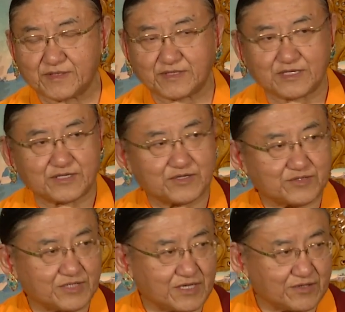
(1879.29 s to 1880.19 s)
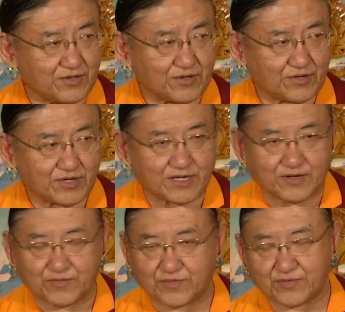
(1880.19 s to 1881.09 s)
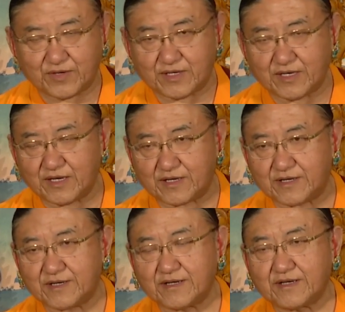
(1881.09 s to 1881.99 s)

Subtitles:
Today they no longer here.